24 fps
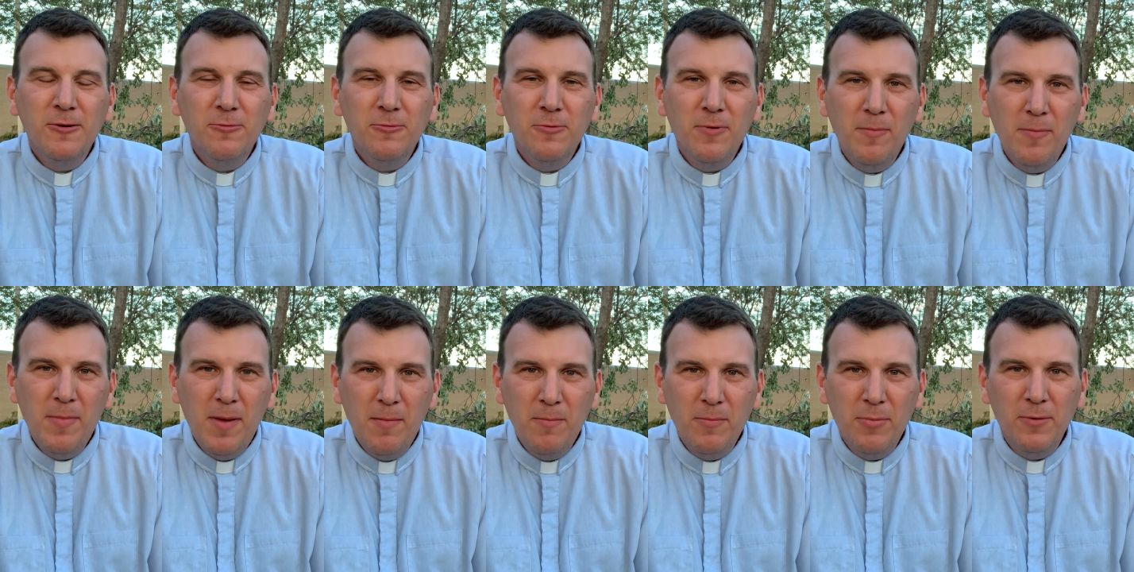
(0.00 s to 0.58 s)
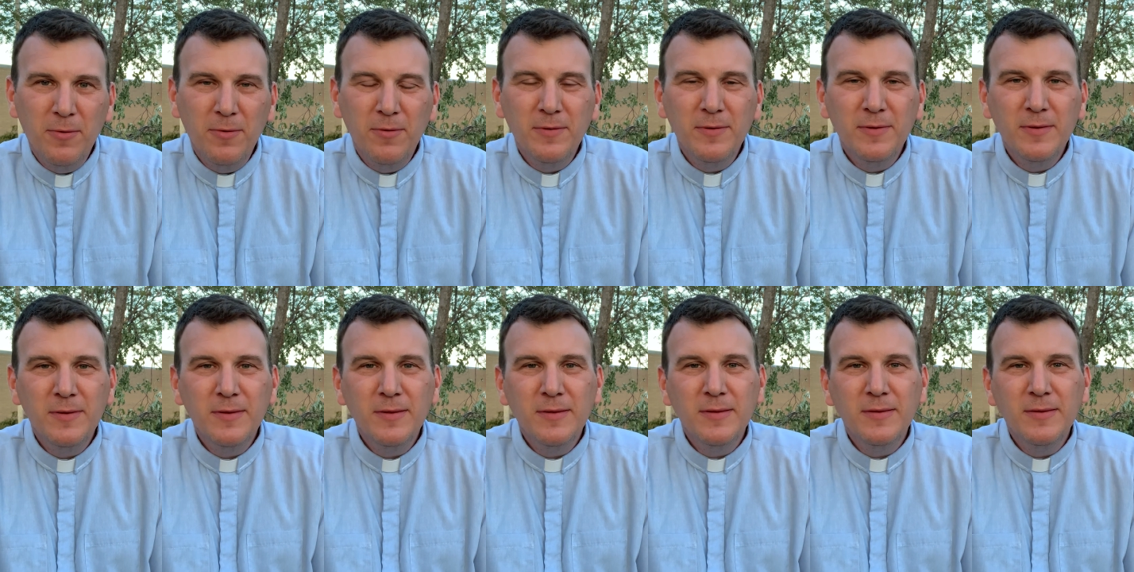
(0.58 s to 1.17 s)
Remember
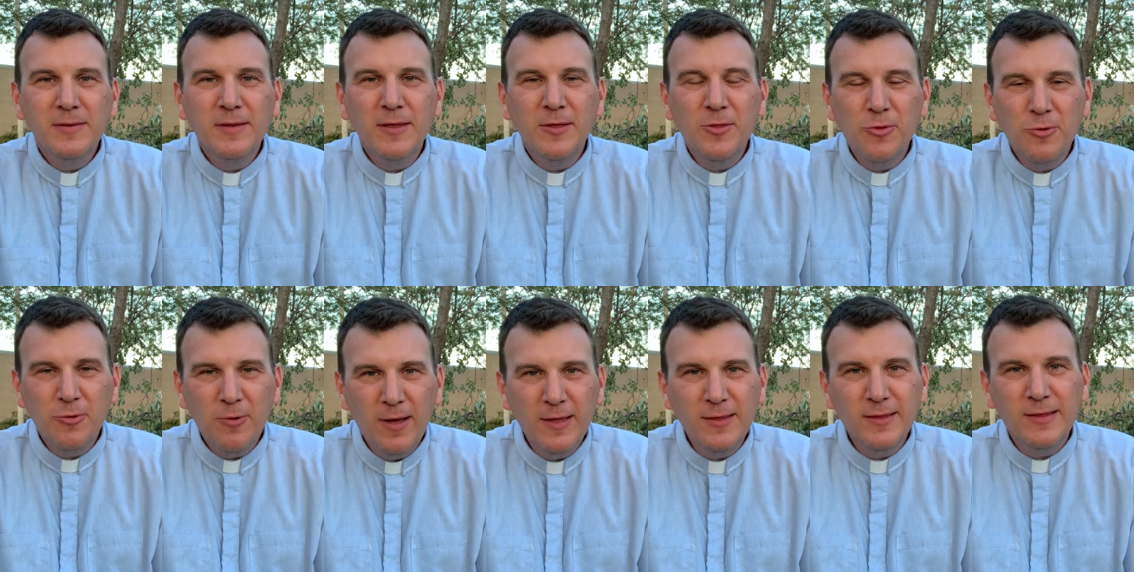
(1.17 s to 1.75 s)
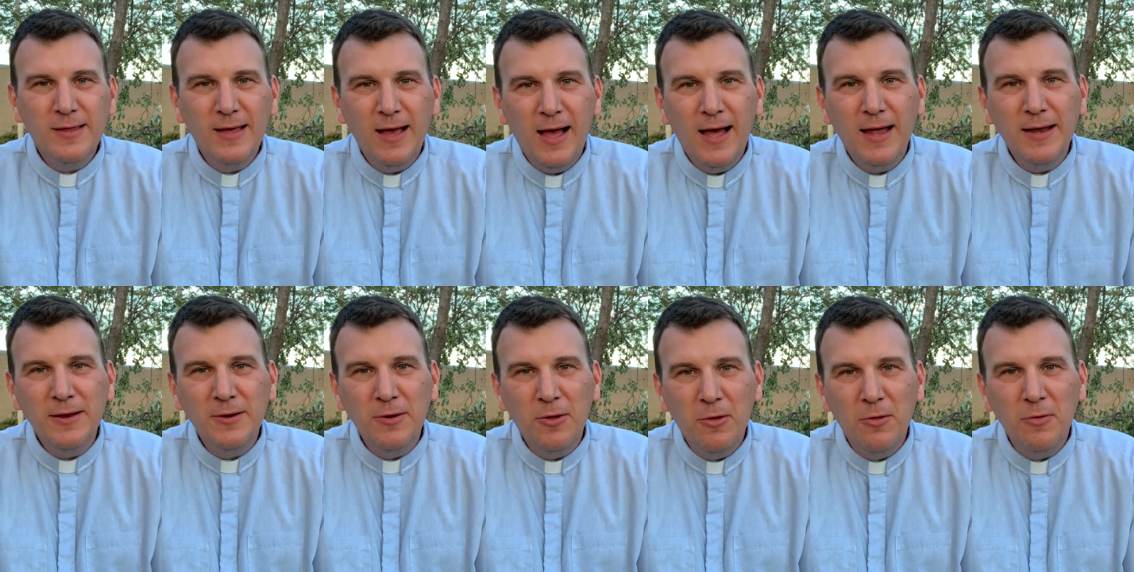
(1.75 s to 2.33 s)
to trust
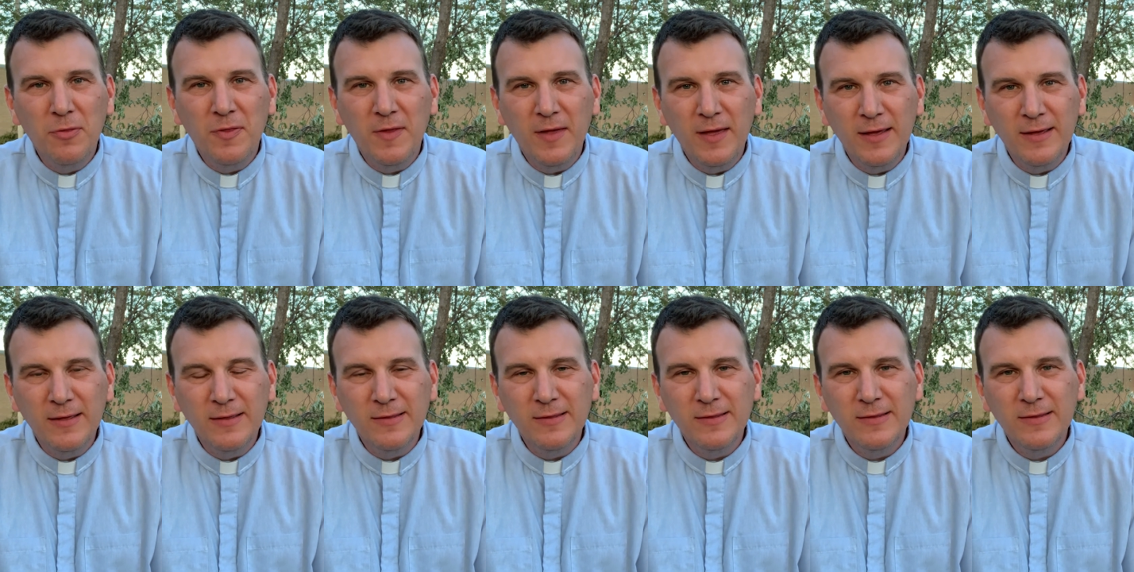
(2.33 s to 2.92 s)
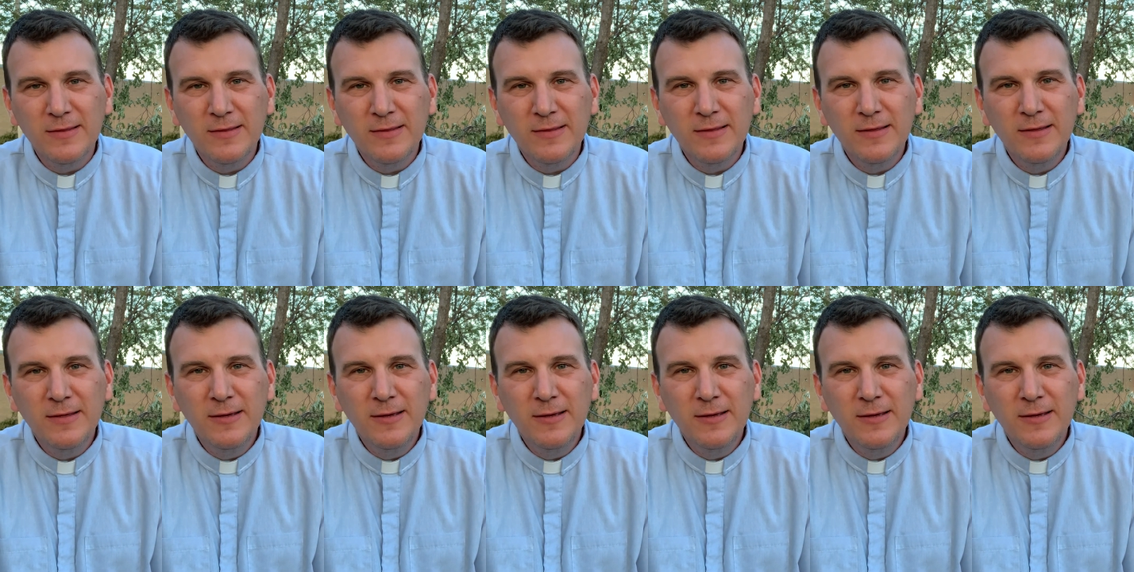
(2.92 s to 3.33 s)
God in all things.